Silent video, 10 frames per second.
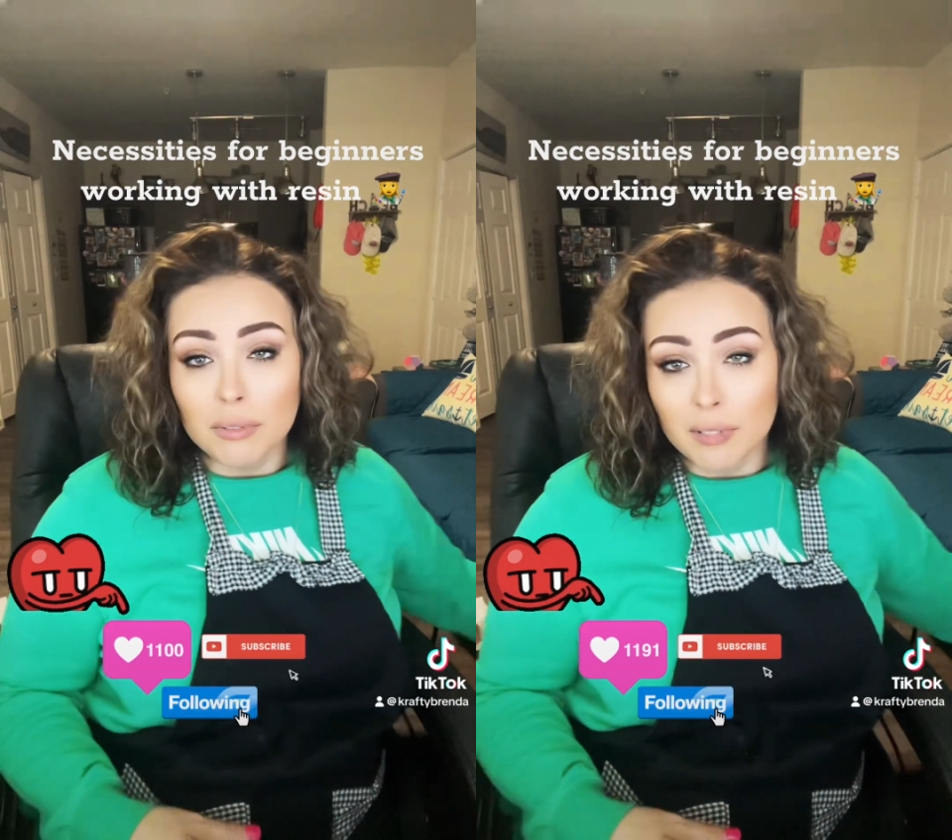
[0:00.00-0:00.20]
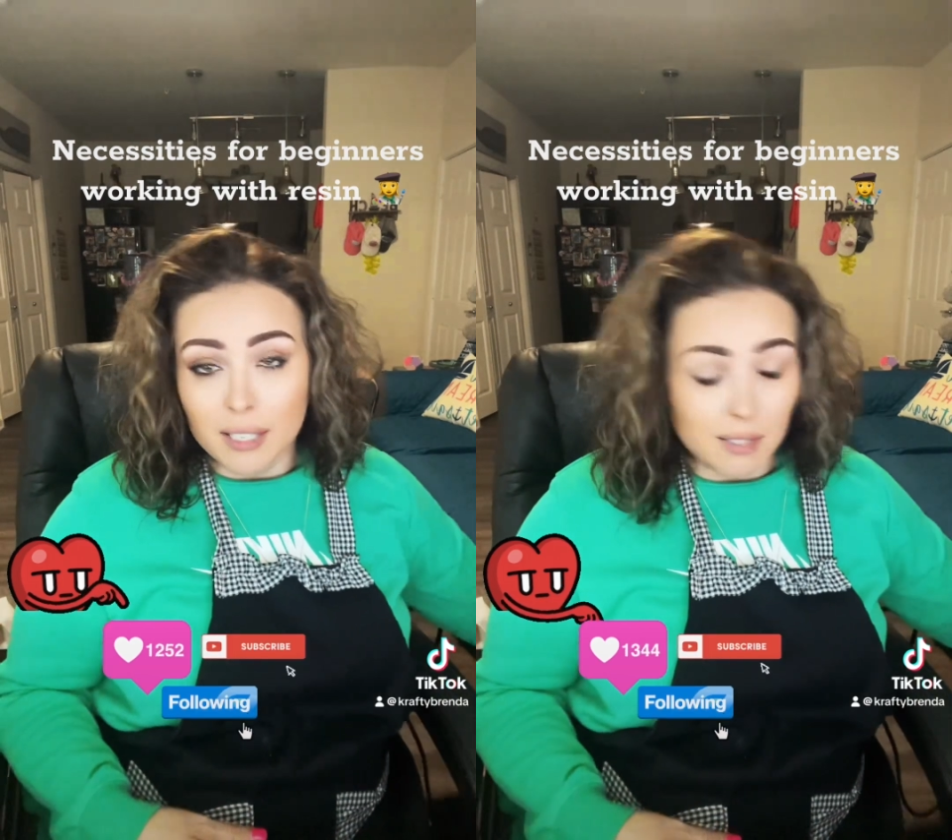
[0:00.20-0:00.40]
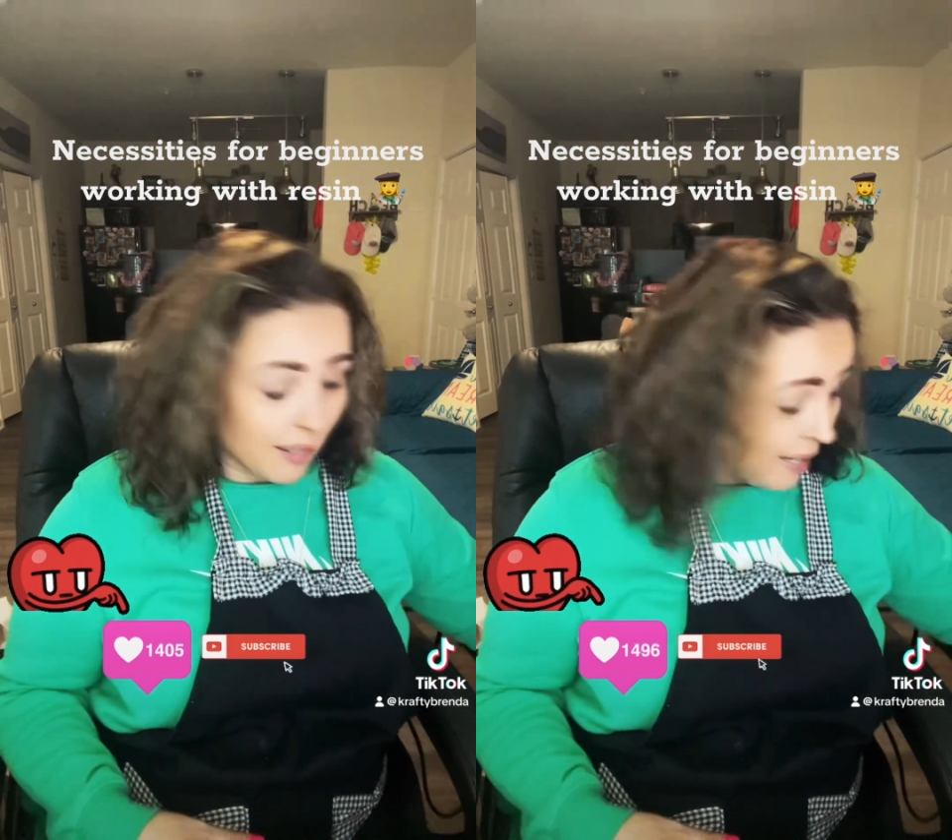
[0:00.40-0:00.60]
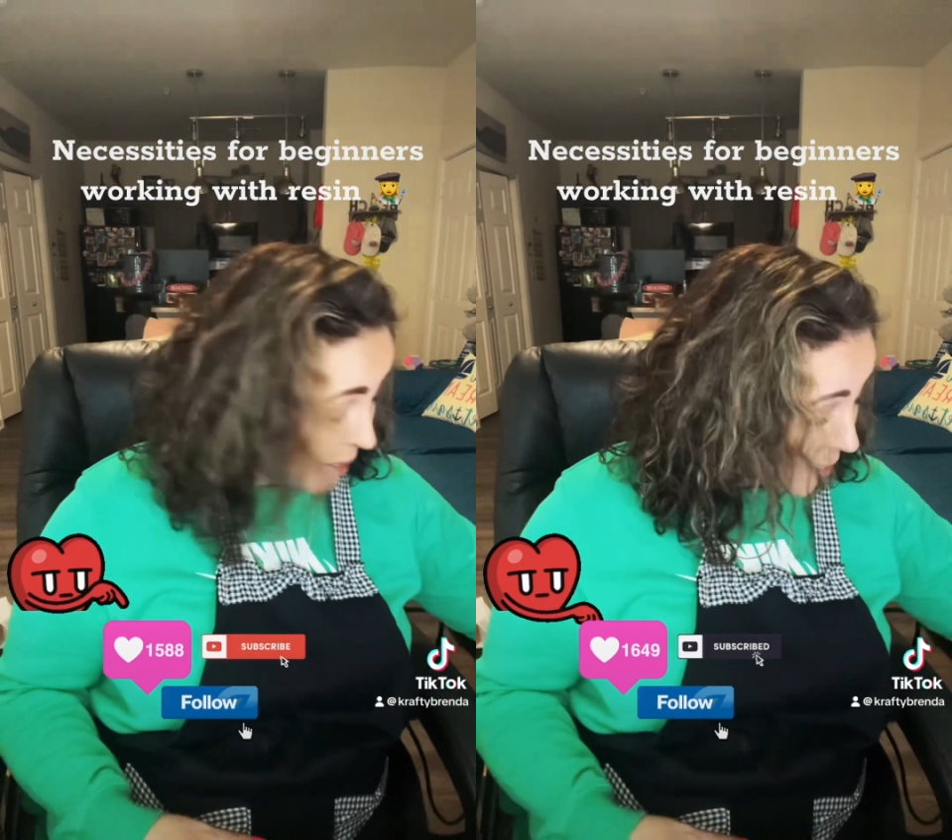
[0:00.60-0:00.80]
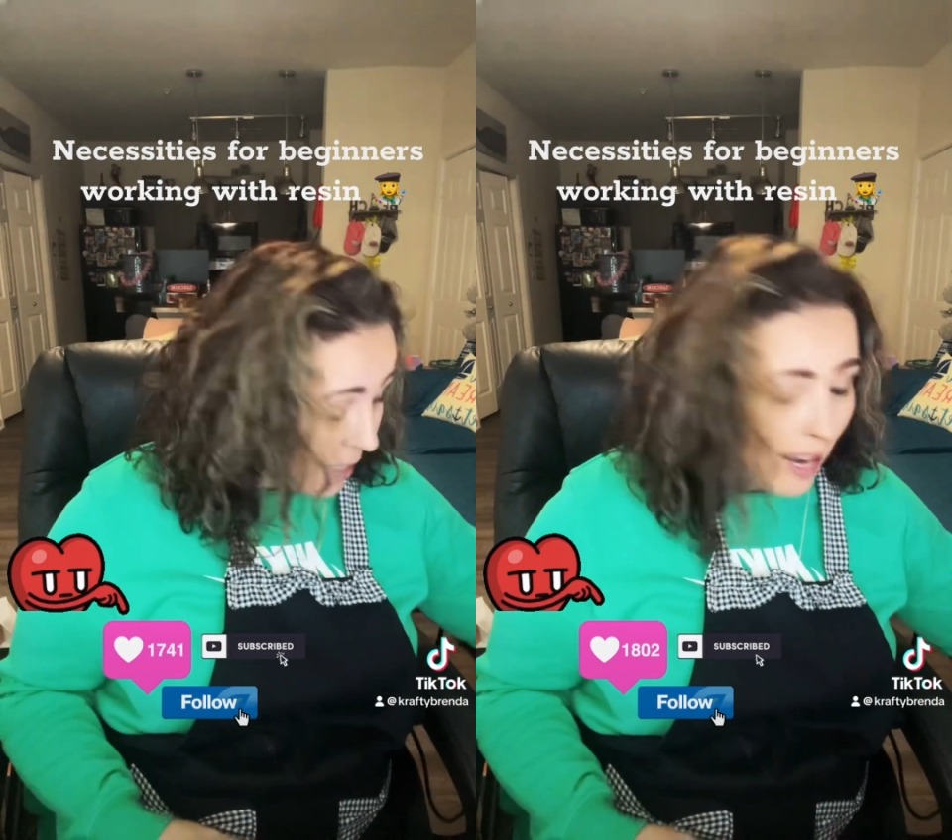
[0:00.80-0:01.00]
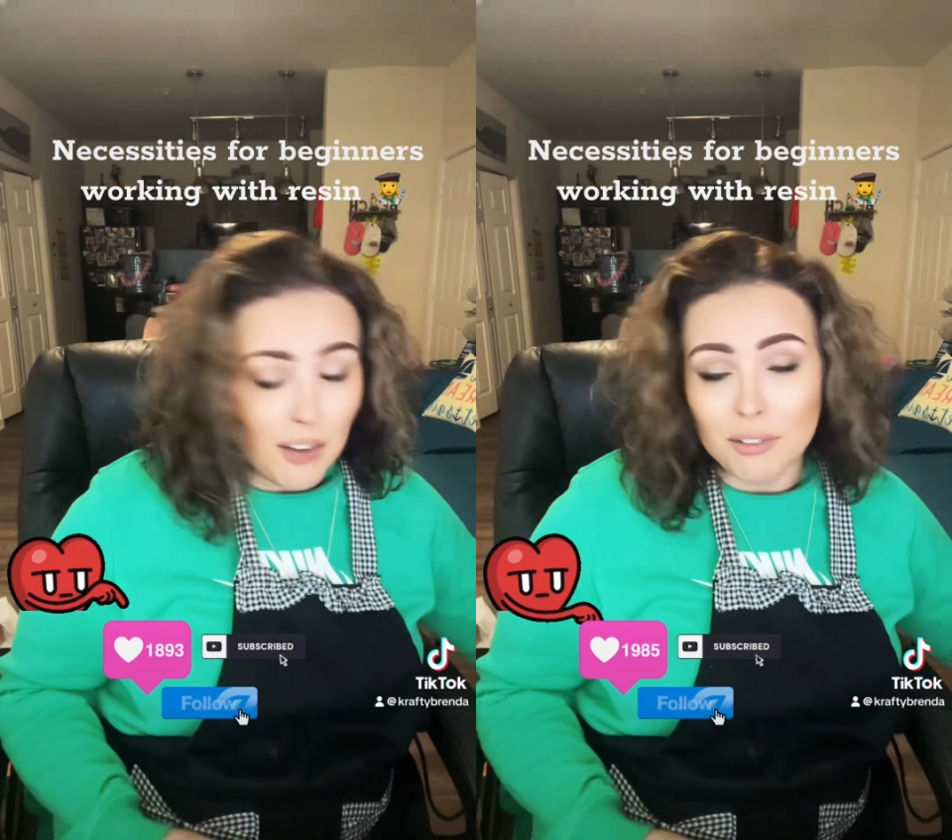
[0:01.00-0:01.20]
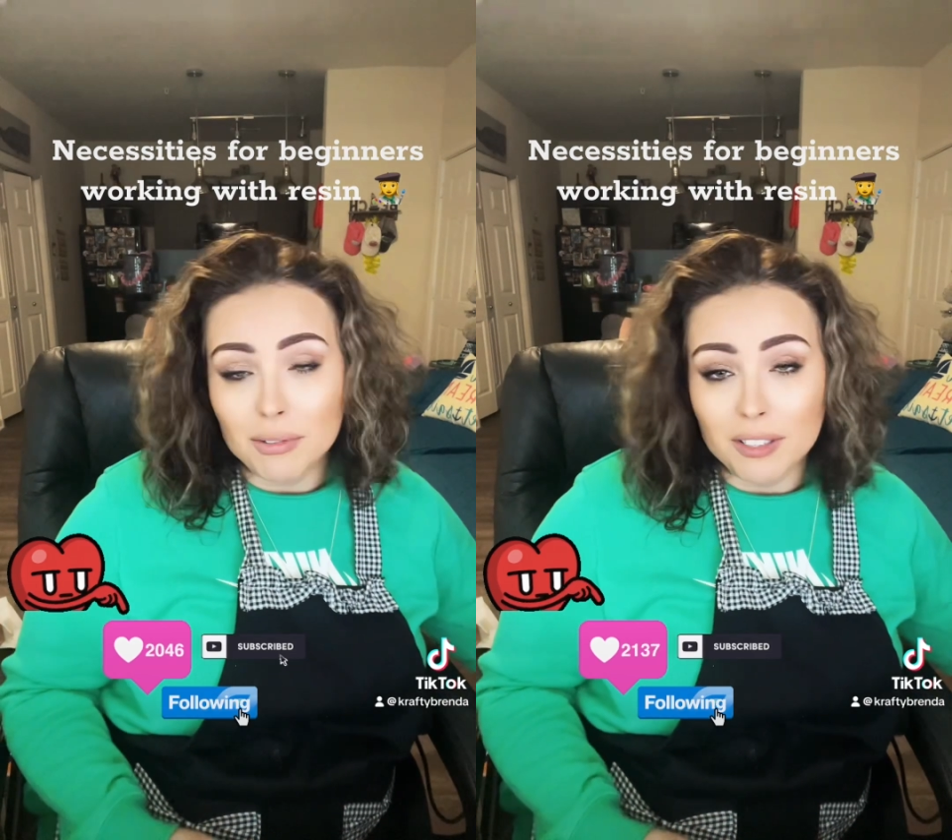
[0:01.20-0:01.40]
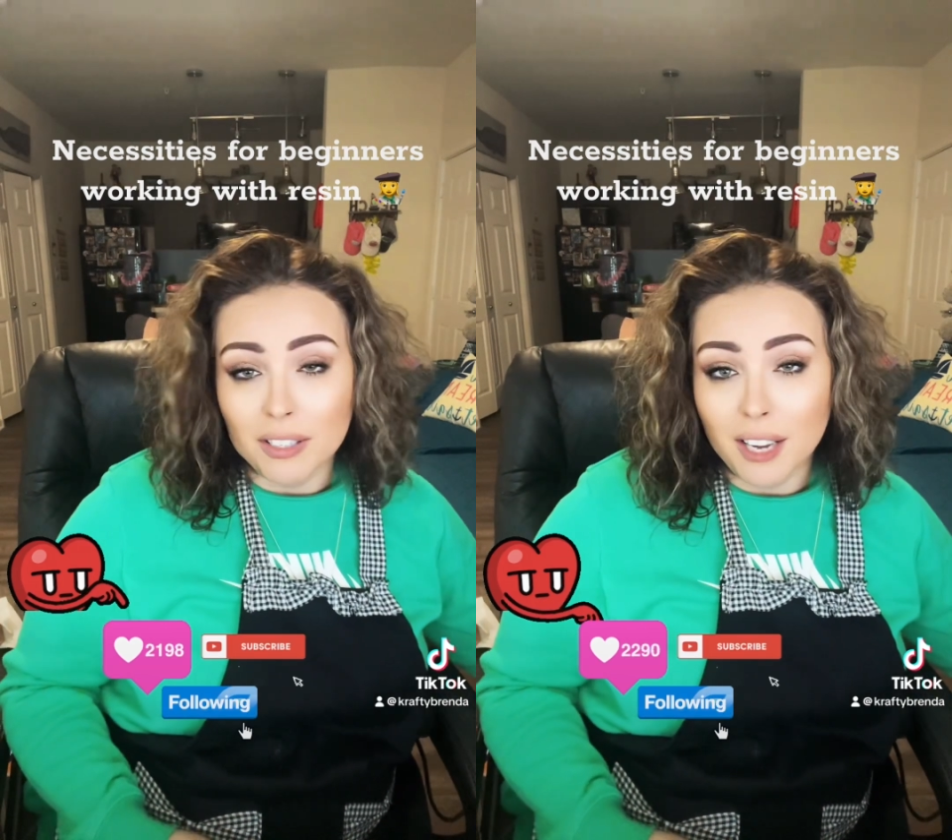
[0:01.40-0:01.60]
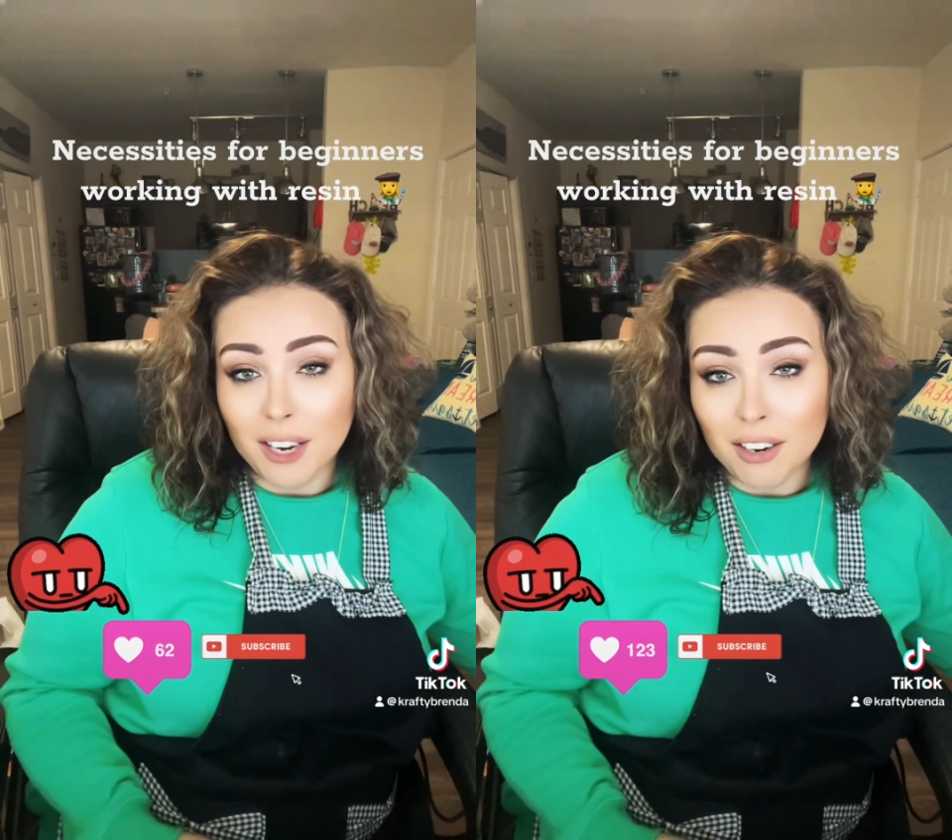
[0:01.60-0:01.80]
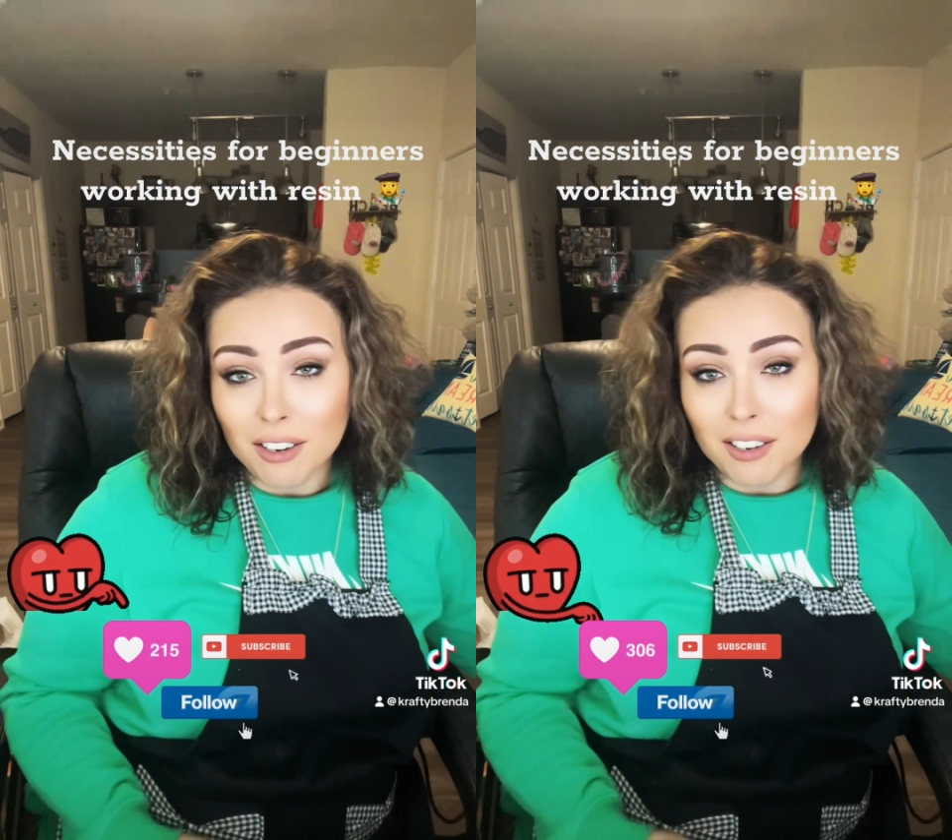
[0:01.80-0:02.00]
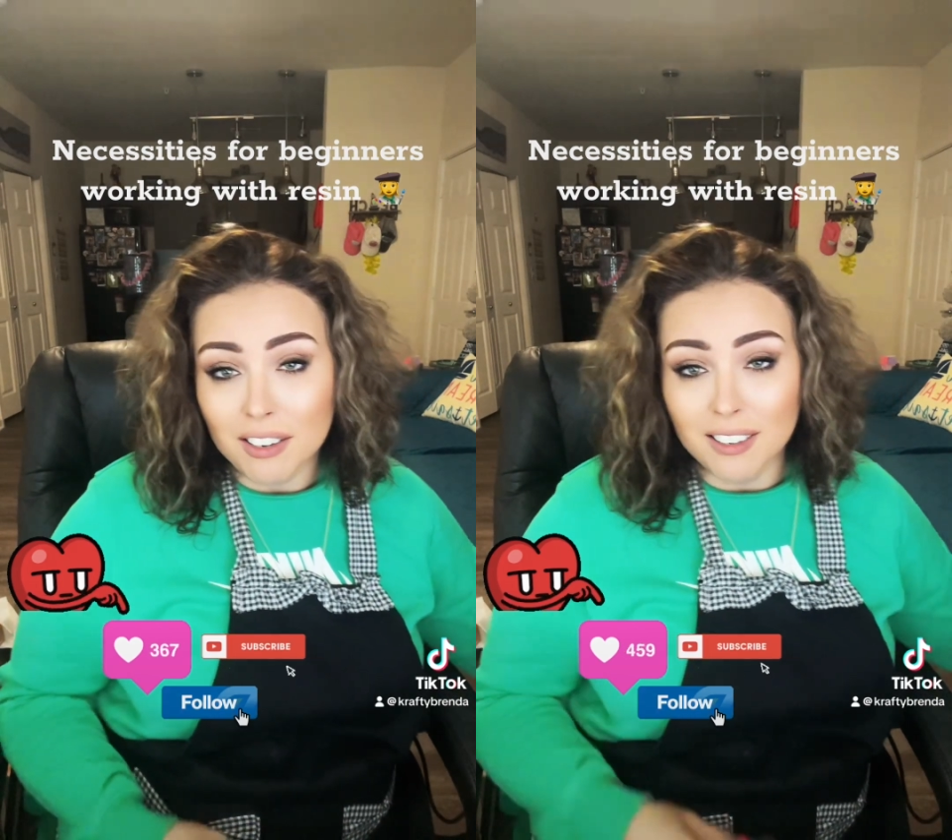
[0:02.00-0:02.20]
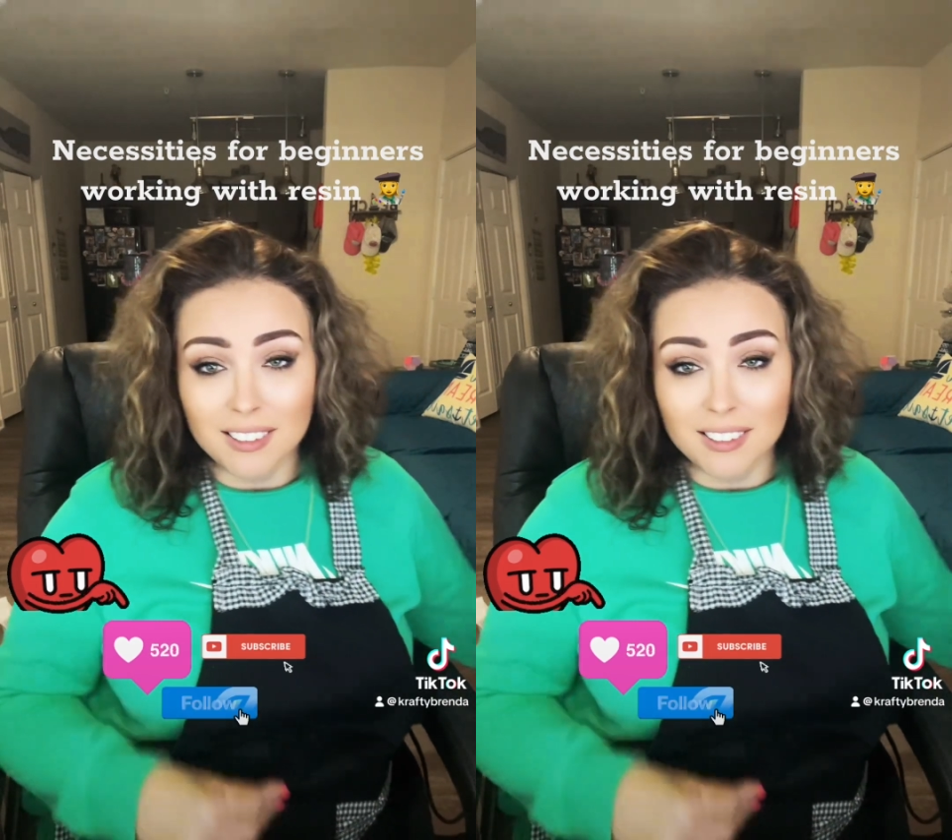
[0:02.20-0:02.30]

they let it sit out in the air